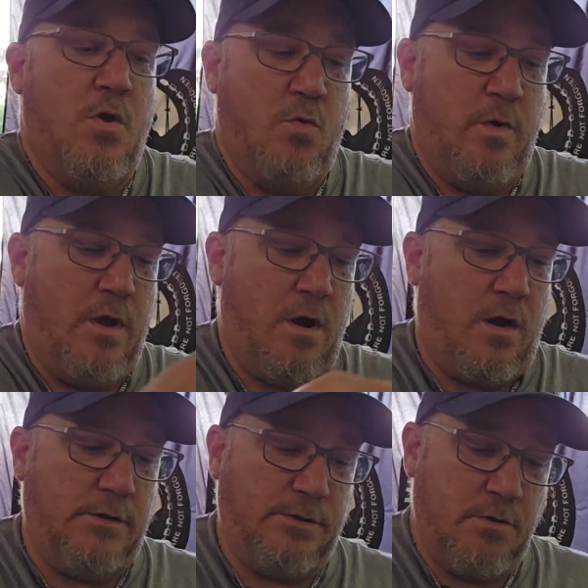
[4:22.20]
We are
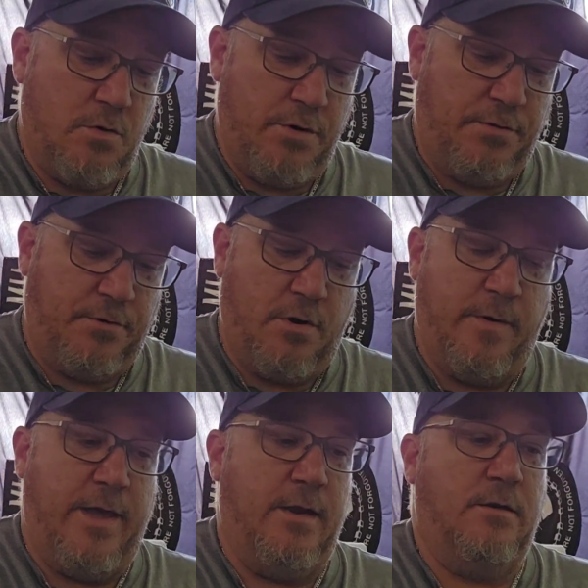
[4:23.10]
also going to throw
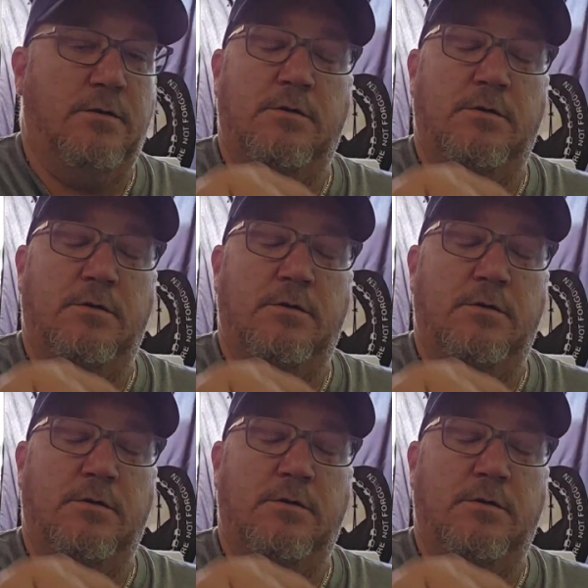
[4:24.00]
in